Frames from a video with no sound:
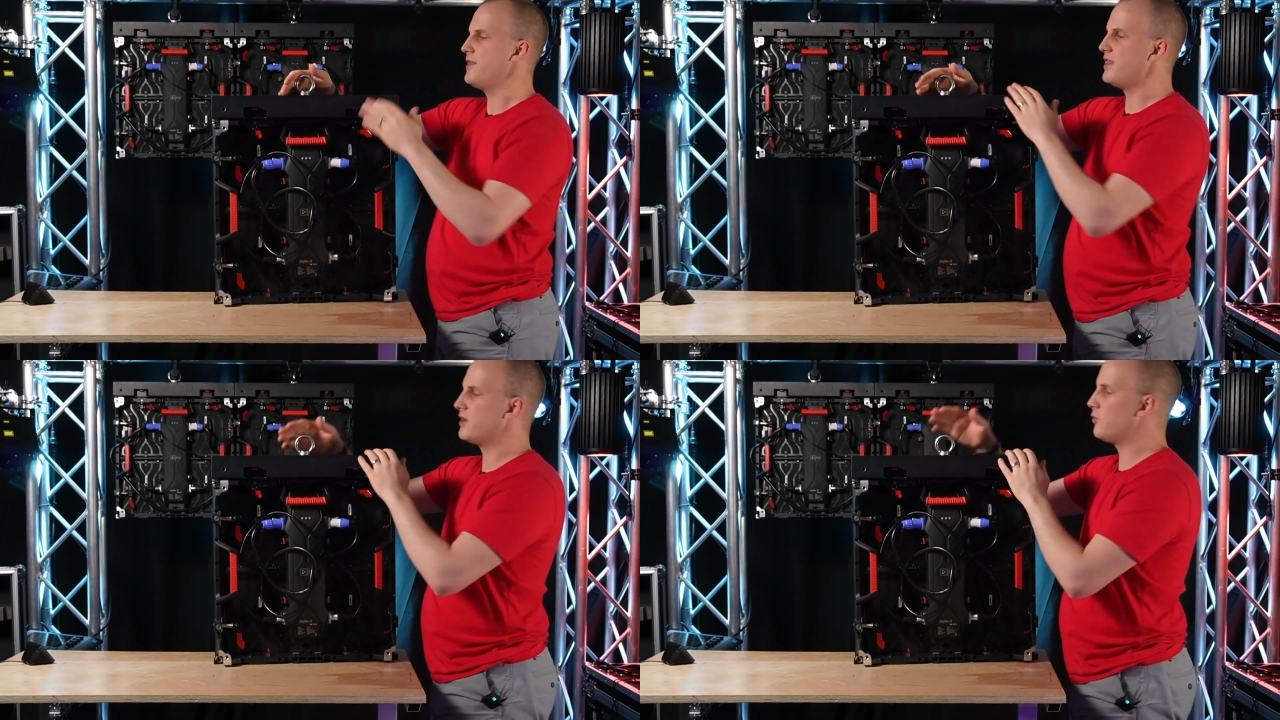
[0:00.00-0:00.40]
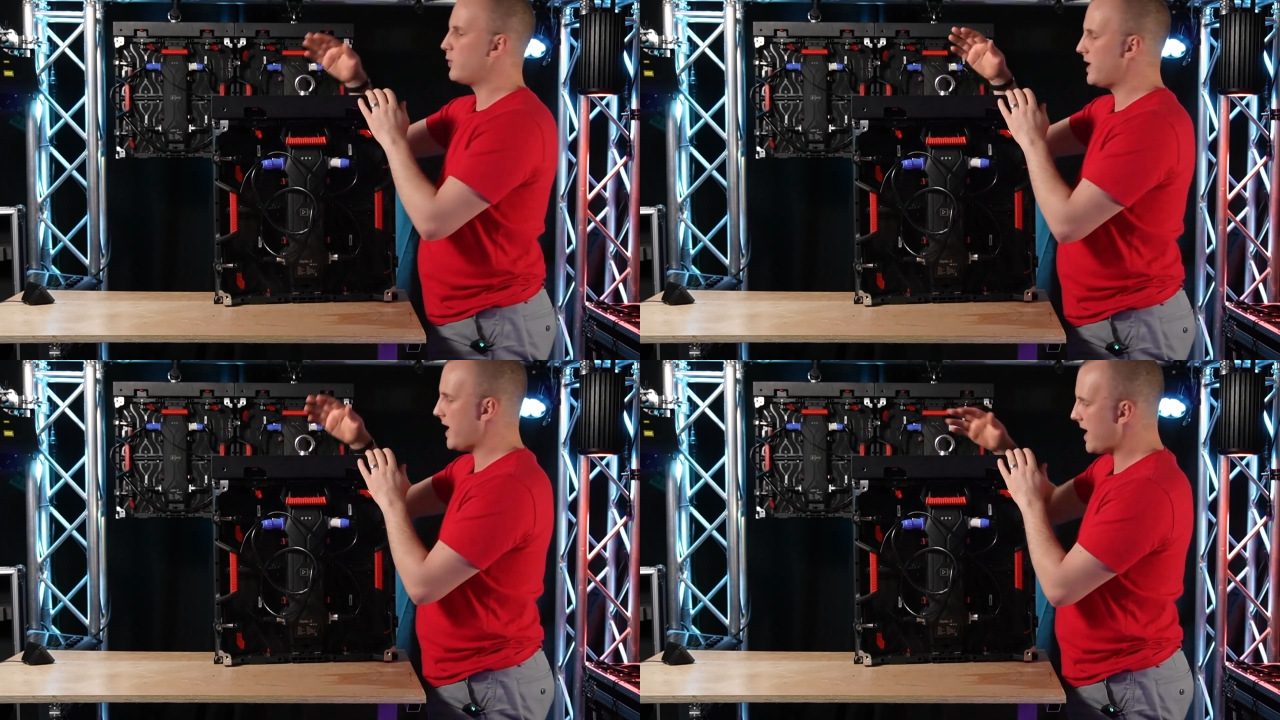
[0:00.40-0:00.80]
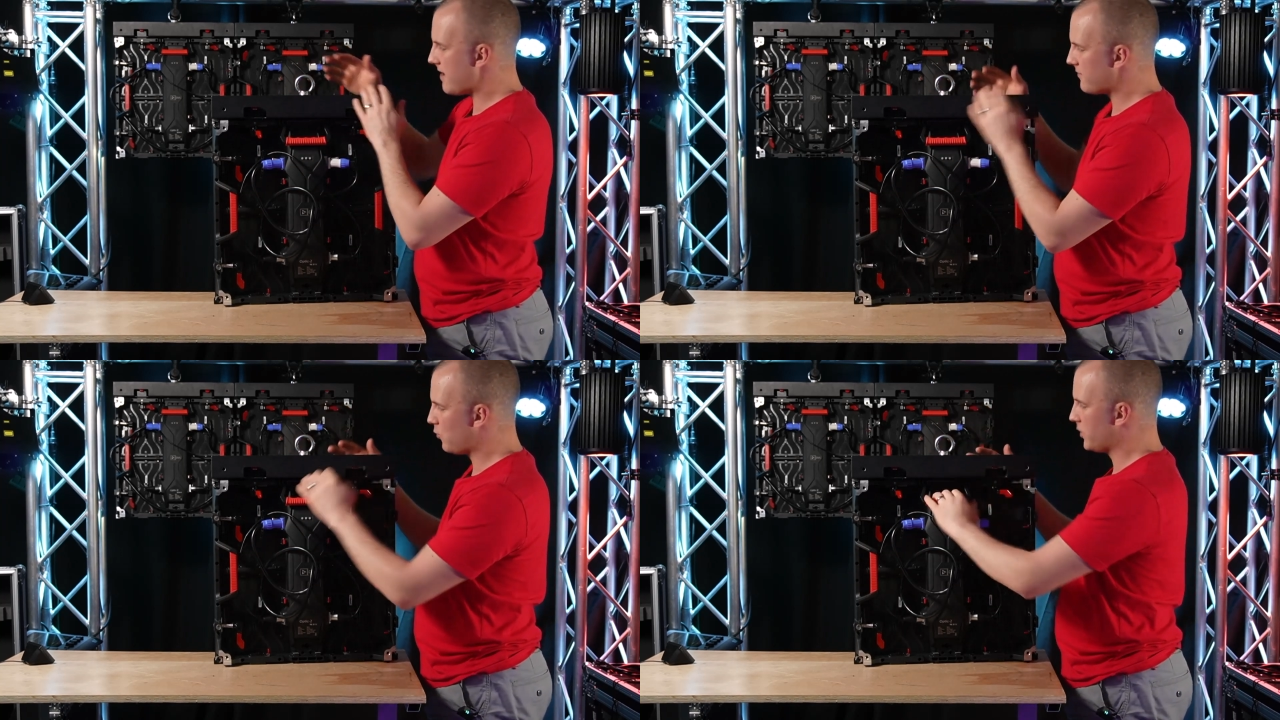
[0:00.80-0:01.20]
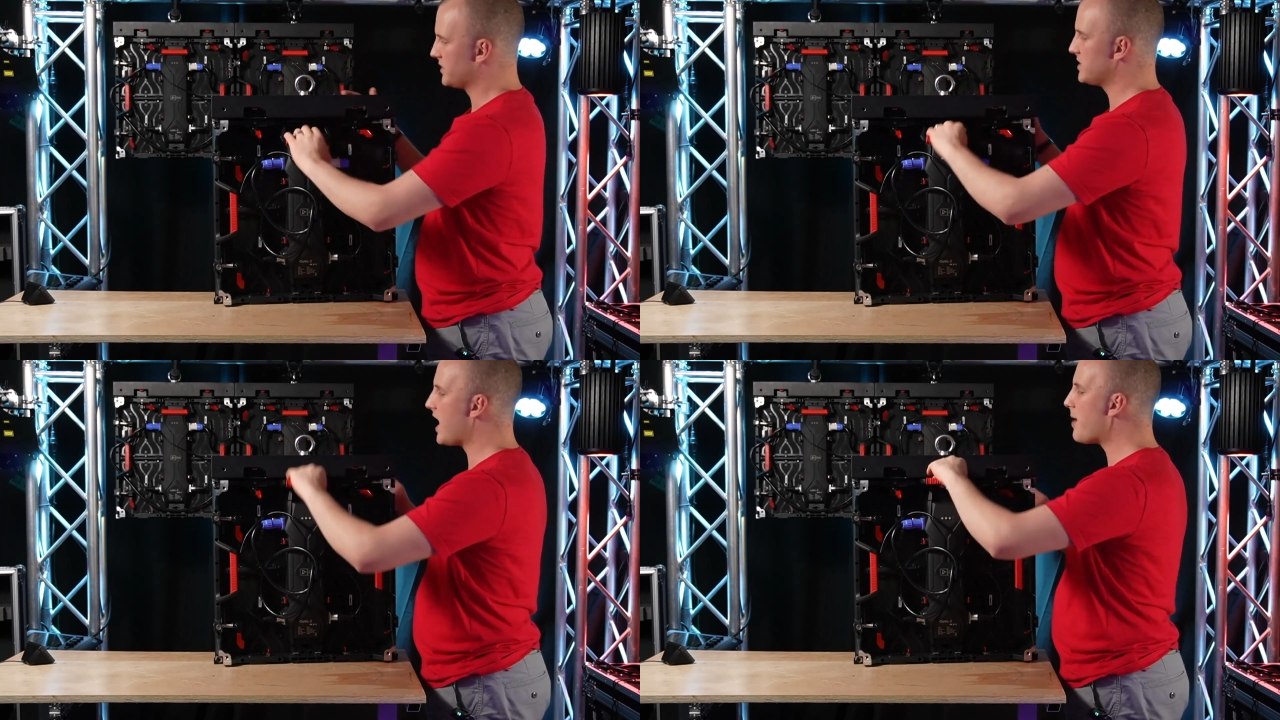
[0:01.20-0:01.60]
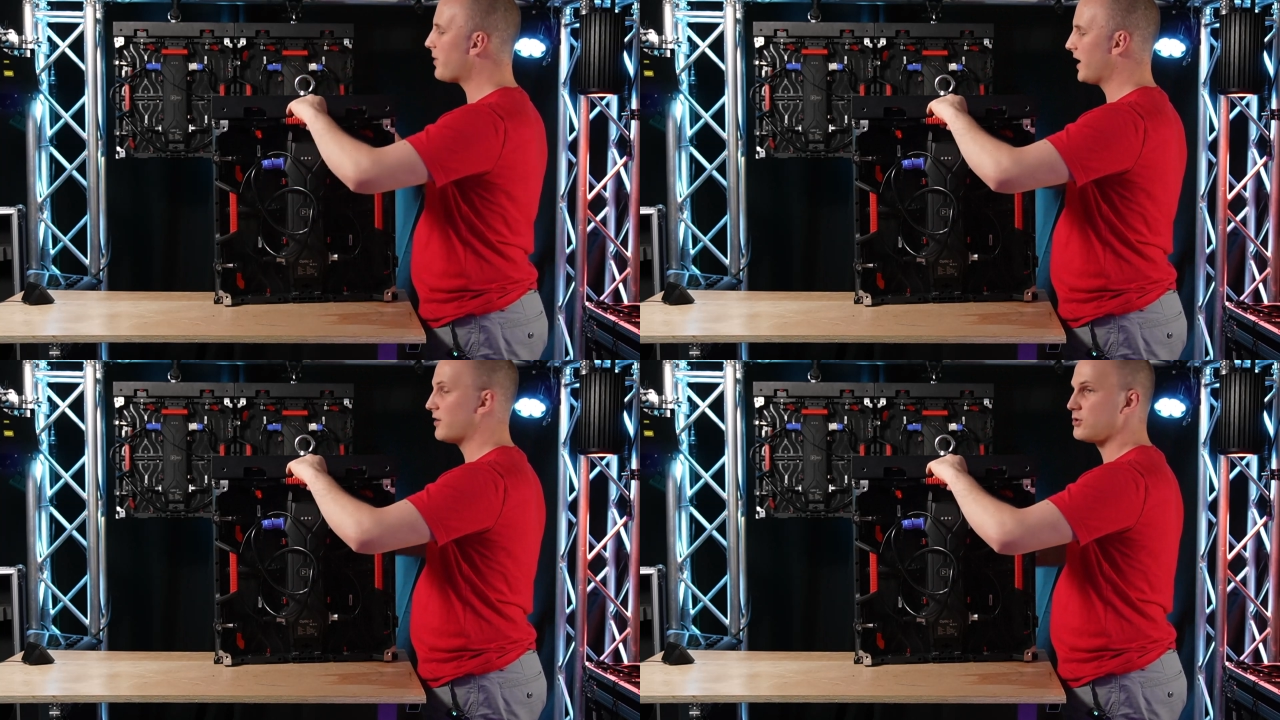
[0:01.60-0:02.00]
then we have one top
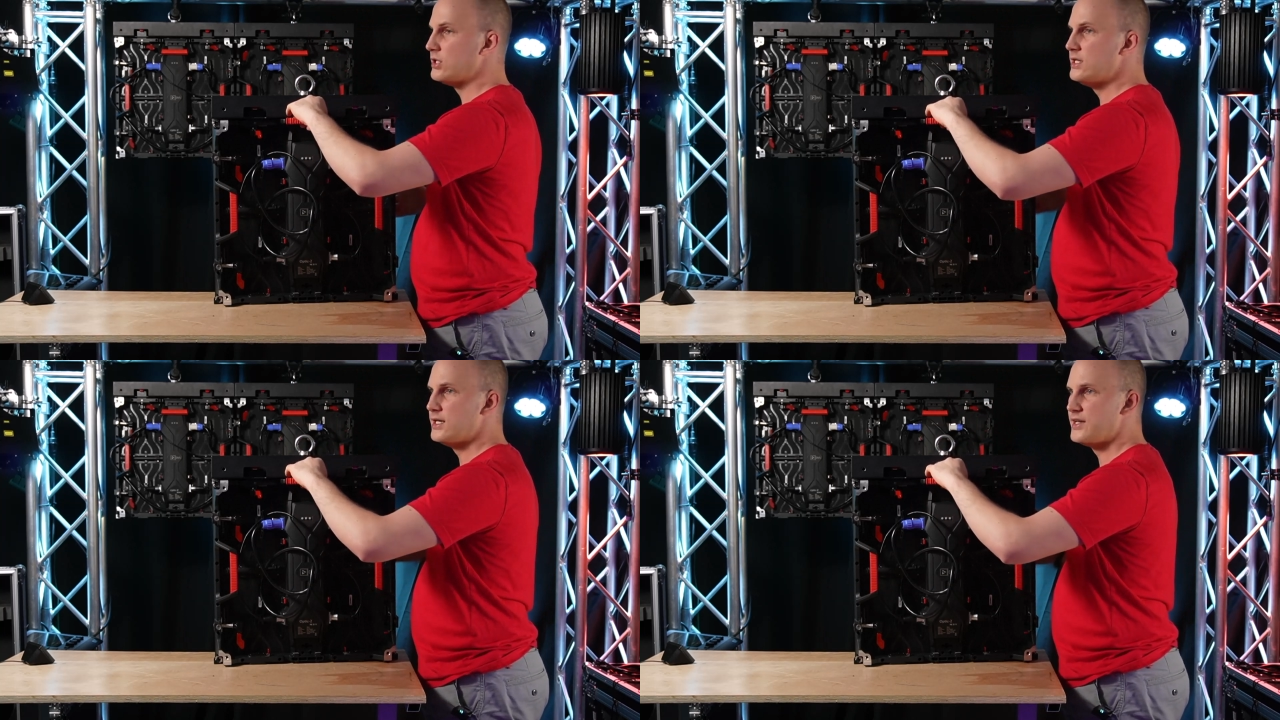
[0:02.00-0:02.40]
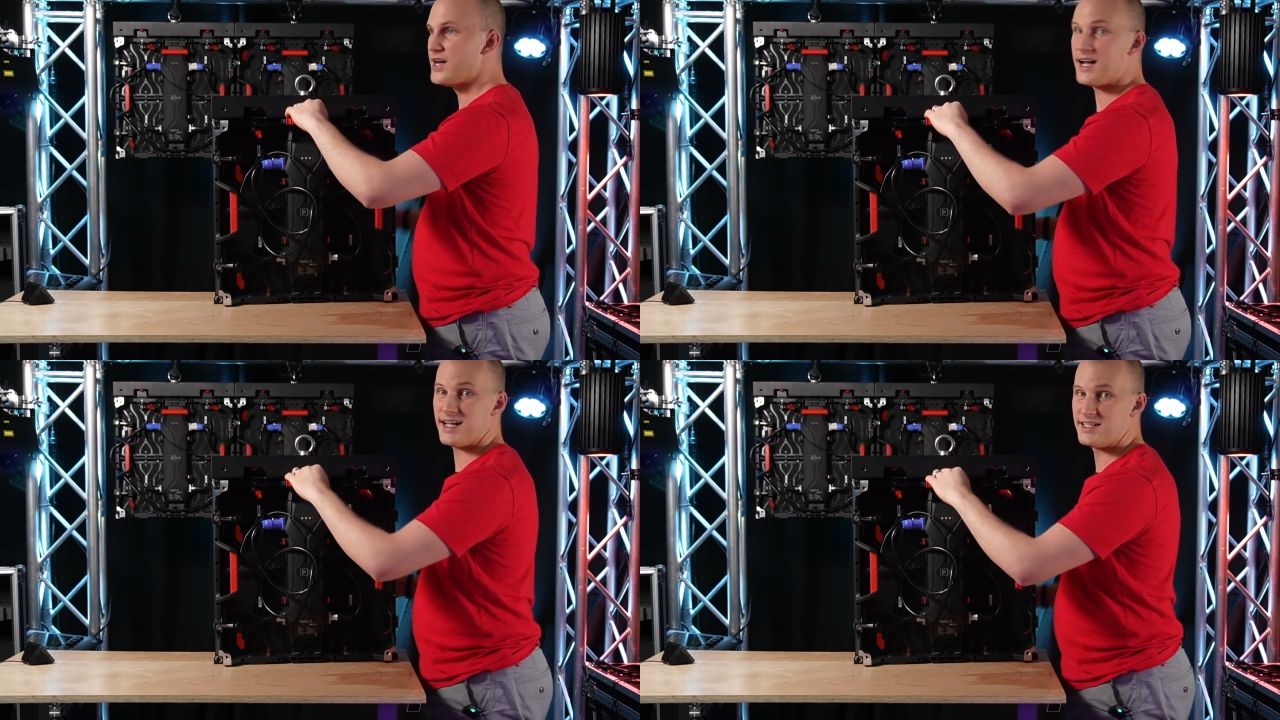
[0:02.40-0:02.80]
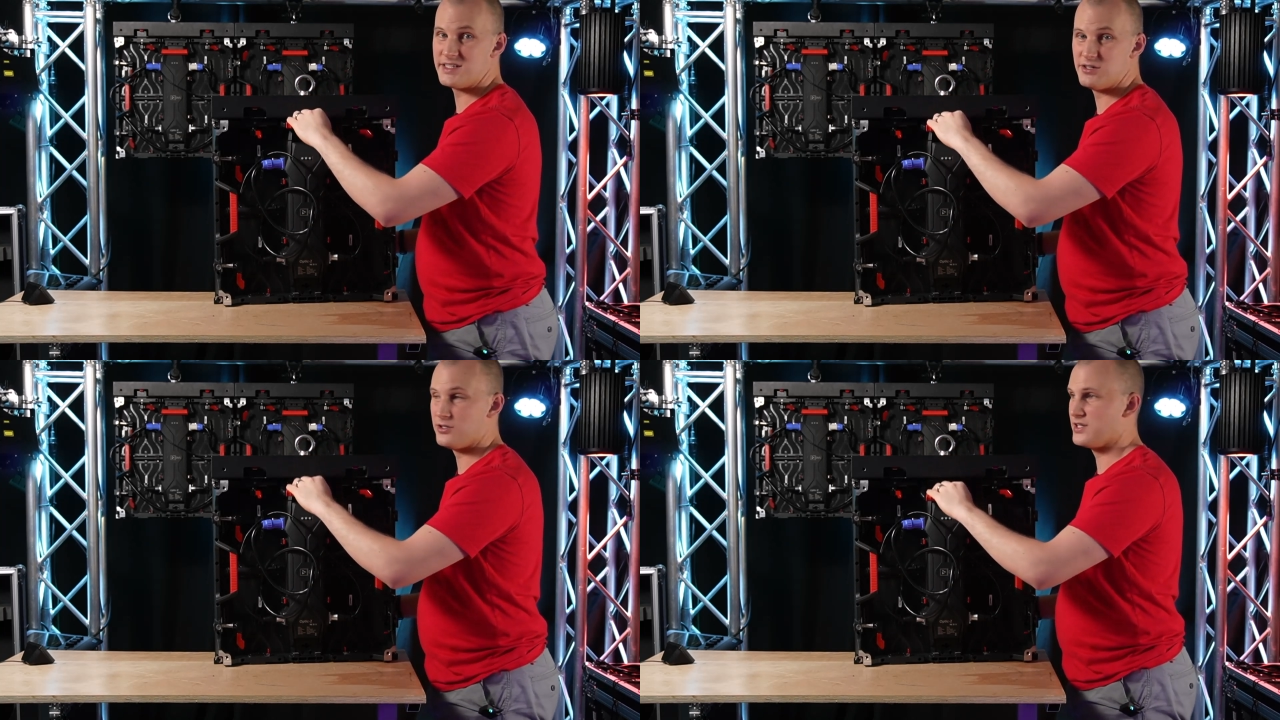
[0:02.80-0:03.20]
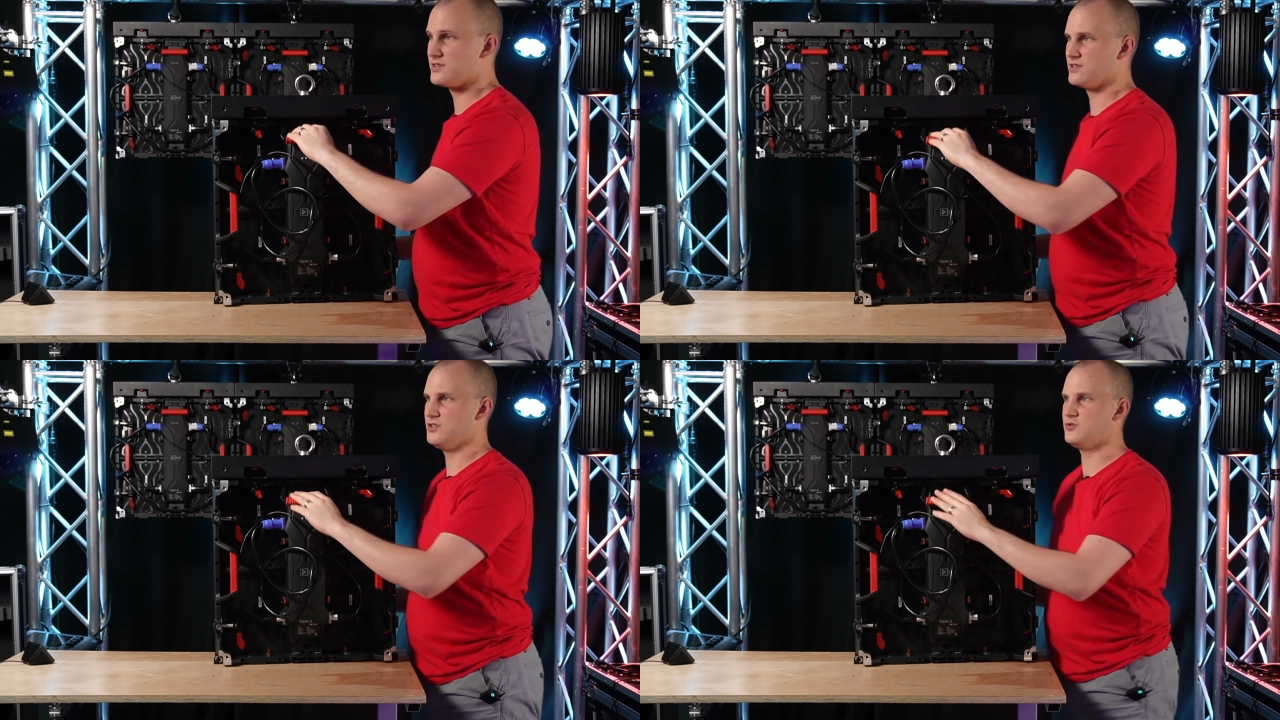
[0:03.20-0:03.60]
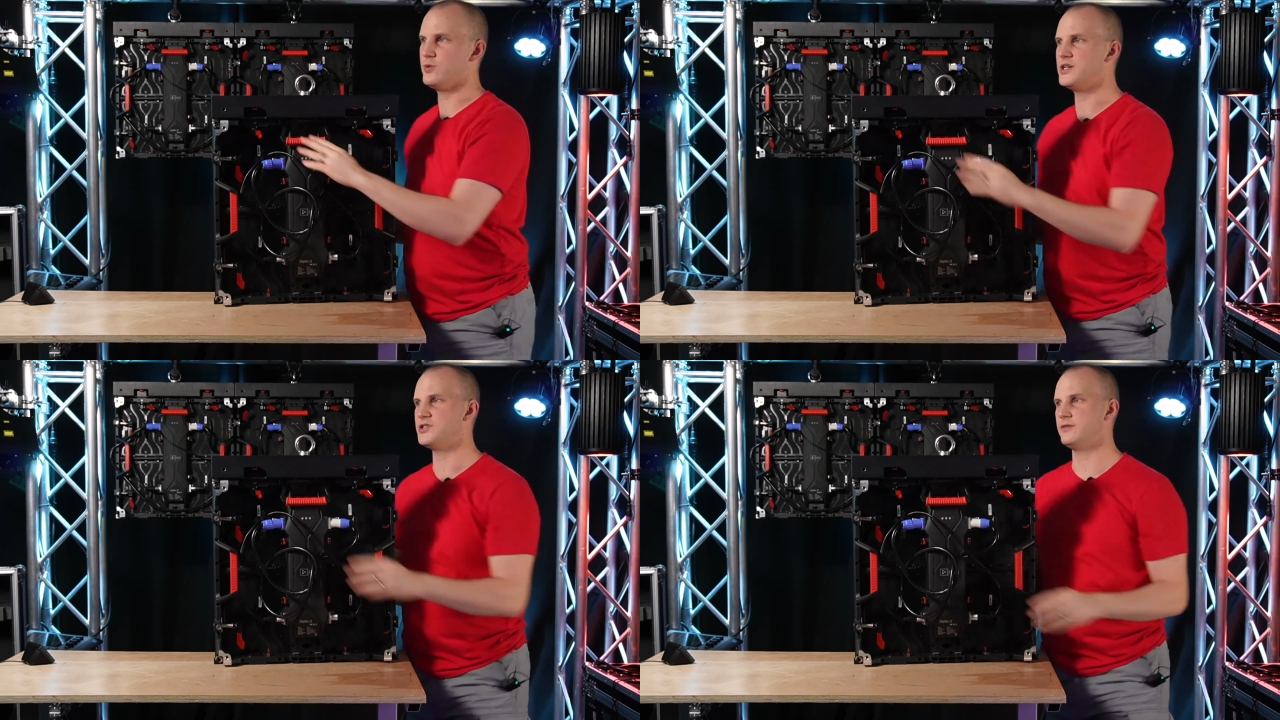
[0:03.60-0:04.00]
handle, not ideal in this
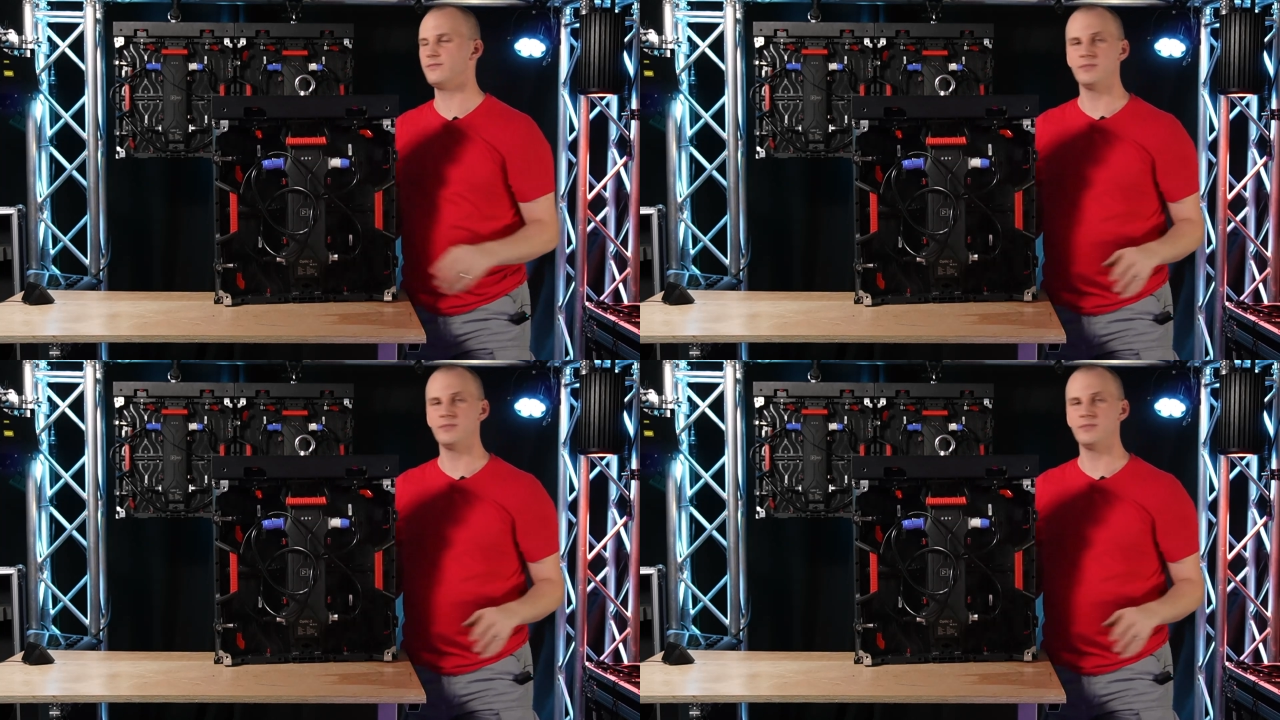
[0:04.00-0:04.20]
situation.